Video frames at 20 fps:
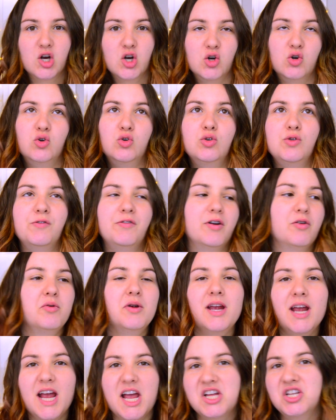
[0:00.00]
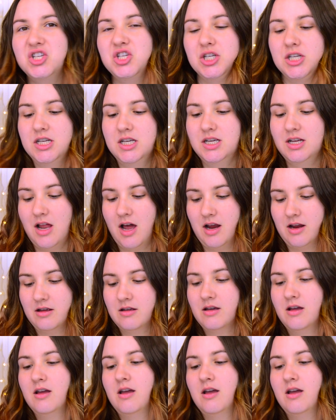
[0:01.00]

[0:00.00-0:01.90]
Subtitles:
cool, very edgy, like